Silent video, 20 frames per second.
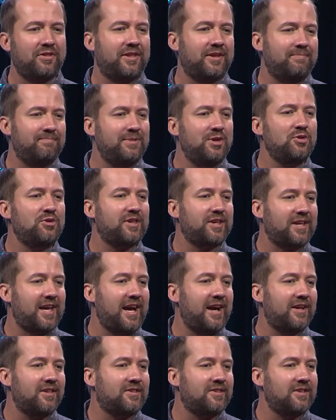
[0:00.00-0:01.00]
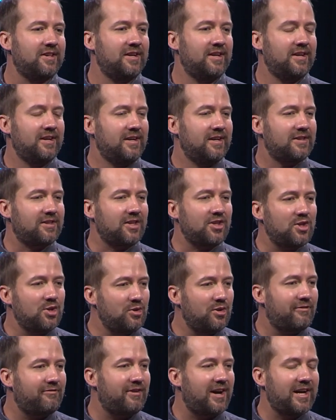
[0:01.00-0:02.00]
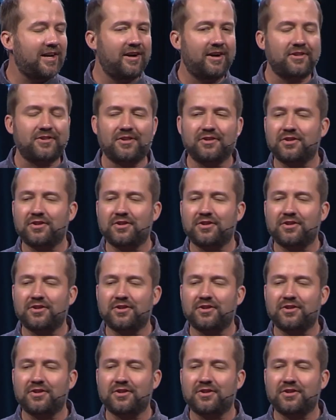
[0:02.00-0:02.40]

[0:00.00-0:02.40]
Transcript: that music has to unify us.